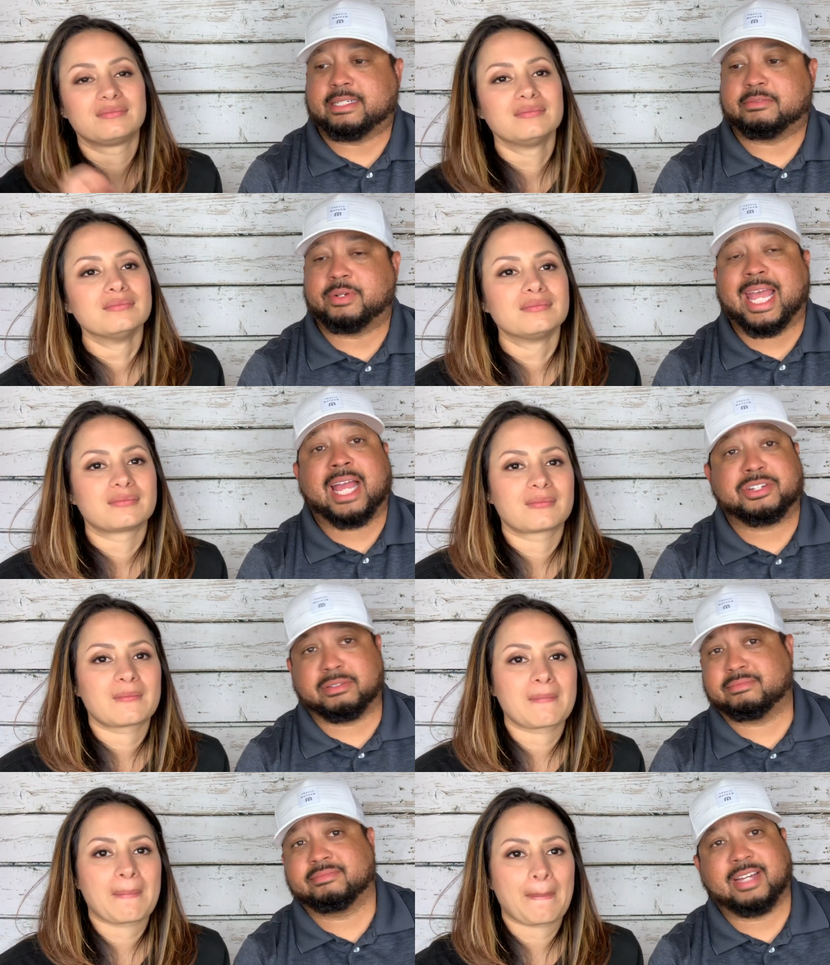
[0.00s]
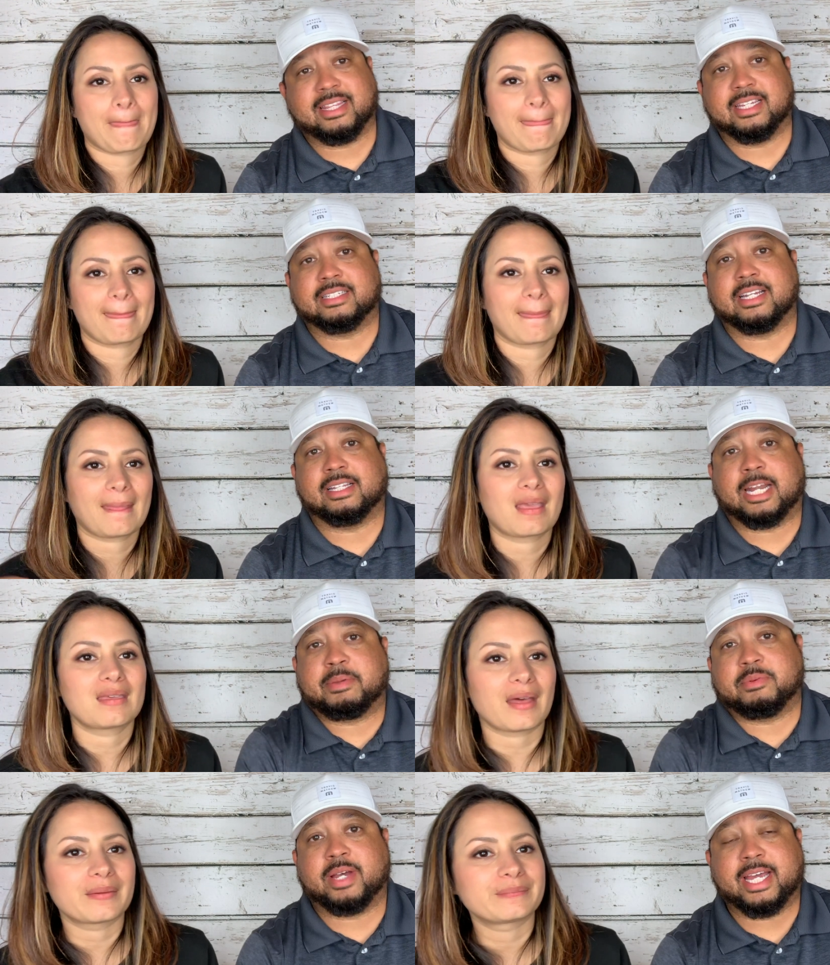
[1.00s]
Speaker 1: reaction. I think that a lot of
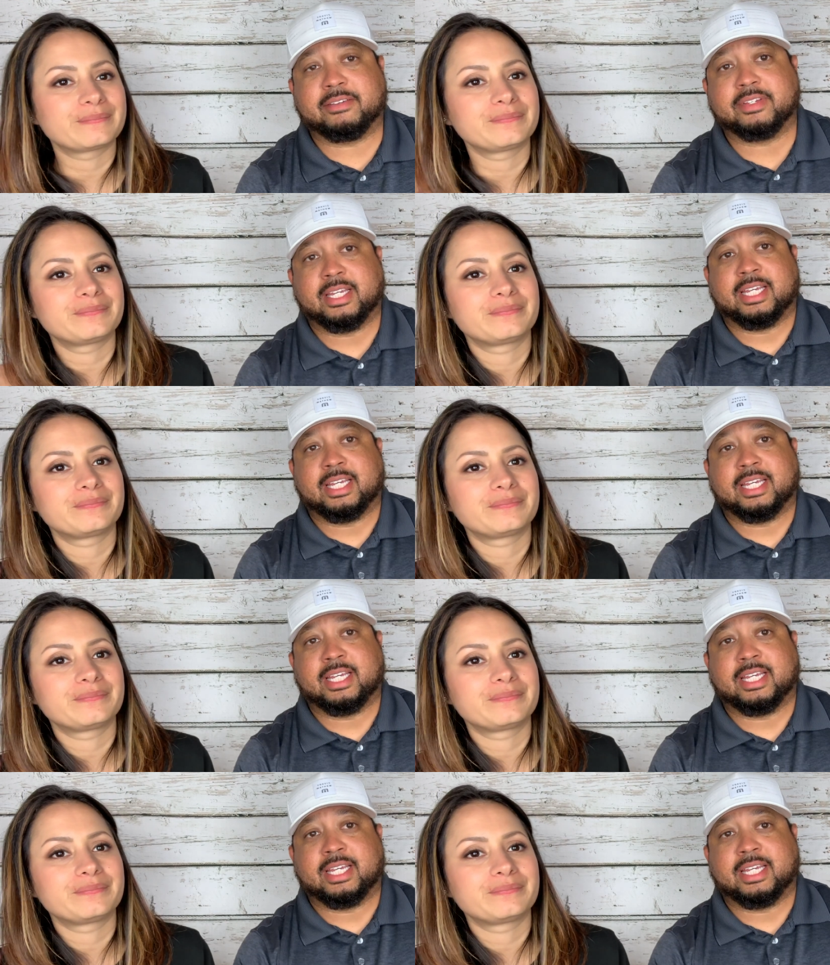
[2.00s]
people yeah. have.